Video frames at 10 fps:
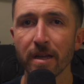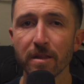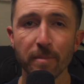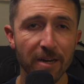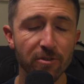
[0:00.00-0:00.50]
The
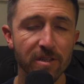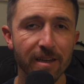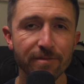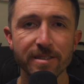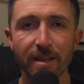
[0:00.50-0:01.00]
battery
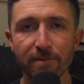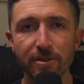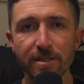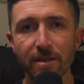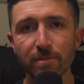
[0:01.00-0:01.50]
life is
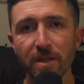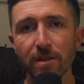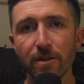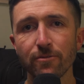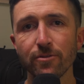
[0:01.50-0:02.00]
definitely something
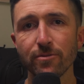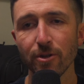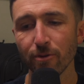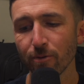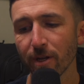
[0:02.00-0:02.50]
the Karoo
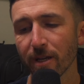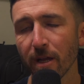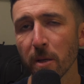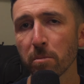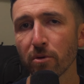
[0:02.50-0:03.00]
2 can
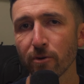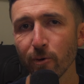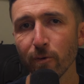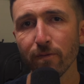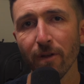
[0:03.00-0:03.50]

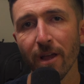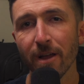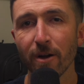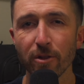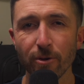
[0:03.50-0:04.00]
improve,
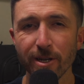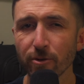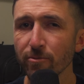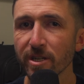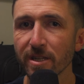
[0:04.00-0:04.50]
although I do
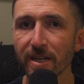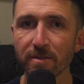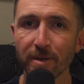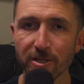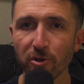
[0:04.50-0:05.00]
realize
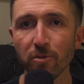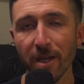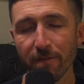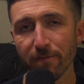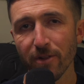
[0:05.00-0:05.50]
my two
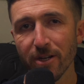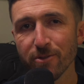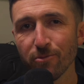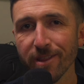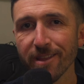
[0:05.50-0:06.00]
main flaws
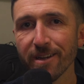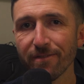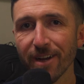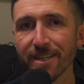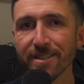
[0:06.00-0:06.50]
with the
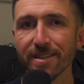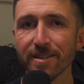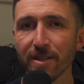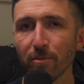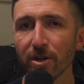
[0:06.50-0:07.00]
device
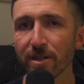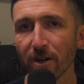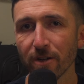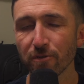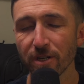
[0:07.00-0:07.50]
somewhat
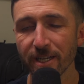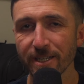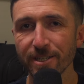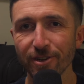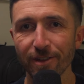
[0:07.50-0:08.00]
contradict
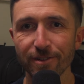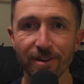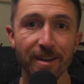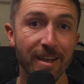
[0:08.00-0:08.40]
each other,